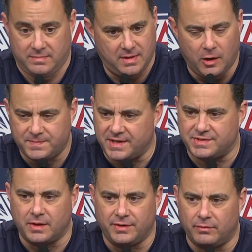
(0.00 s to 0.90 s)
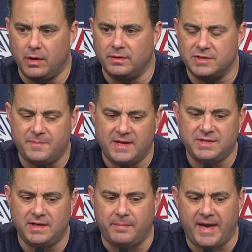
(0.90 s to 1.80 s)
helps us on the road,
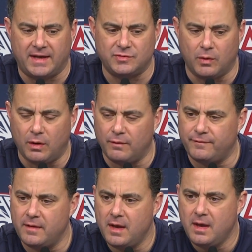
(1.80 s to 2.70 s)
especially in the Pac 12,